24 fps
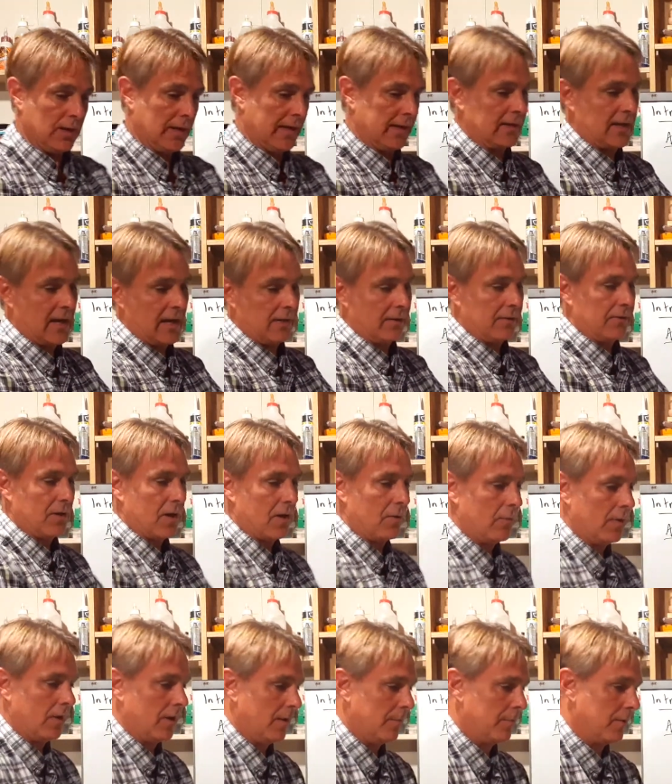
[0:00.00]
I kind of thought
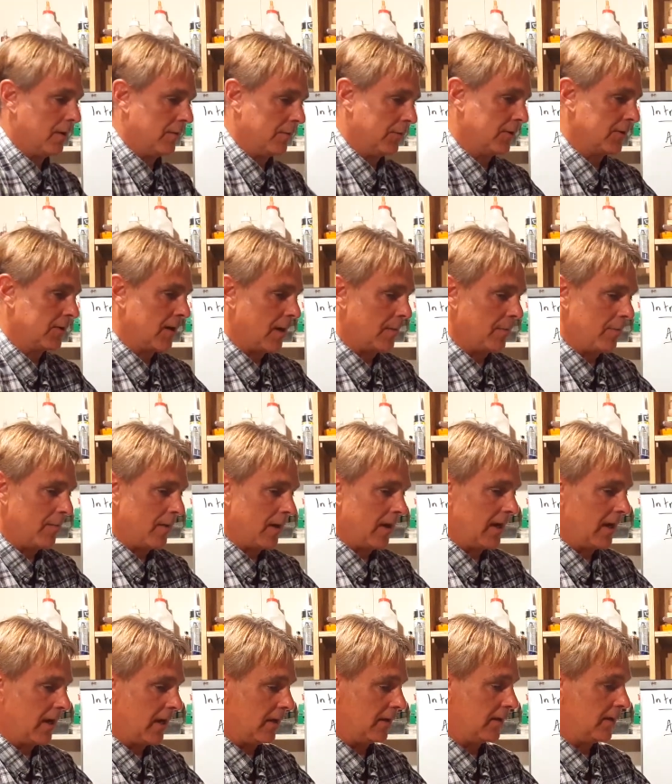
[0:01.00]
one up off the top of my
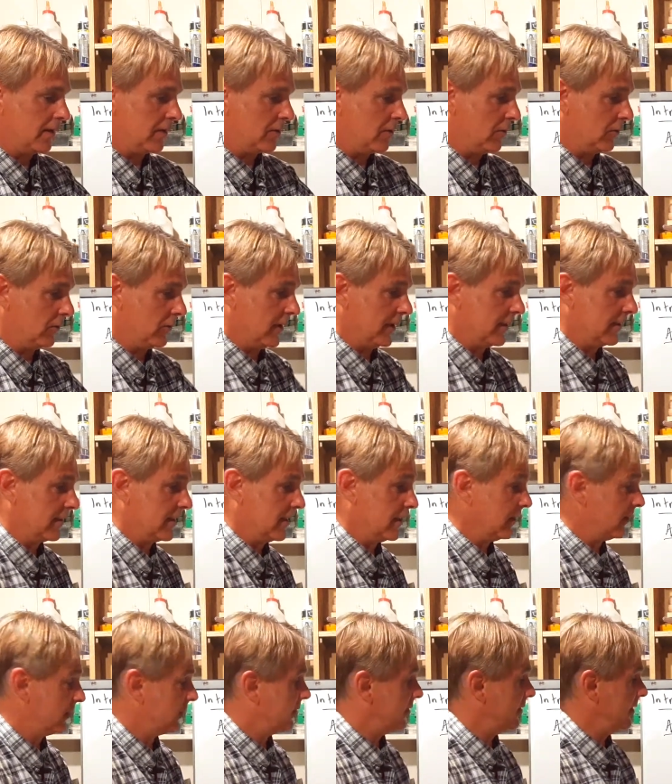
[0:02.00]
head, and it goes like
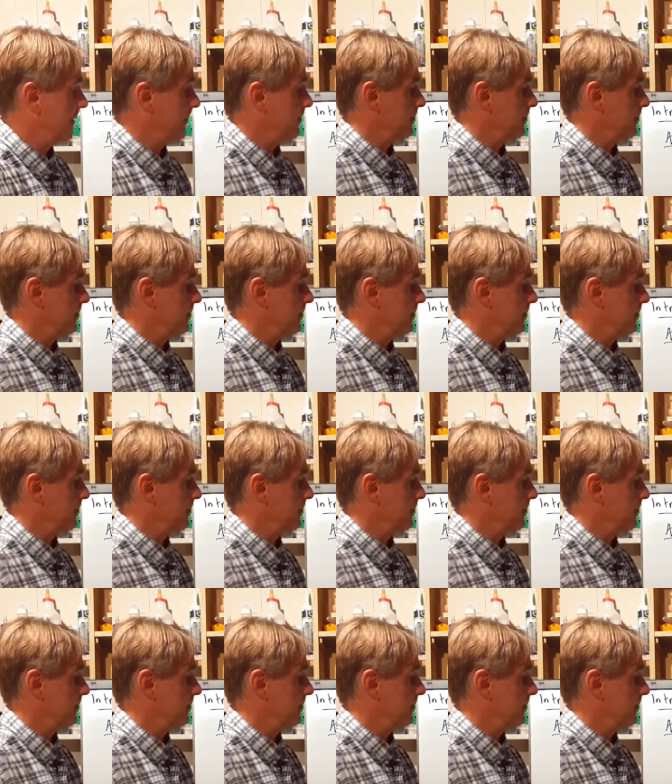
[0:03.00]
this.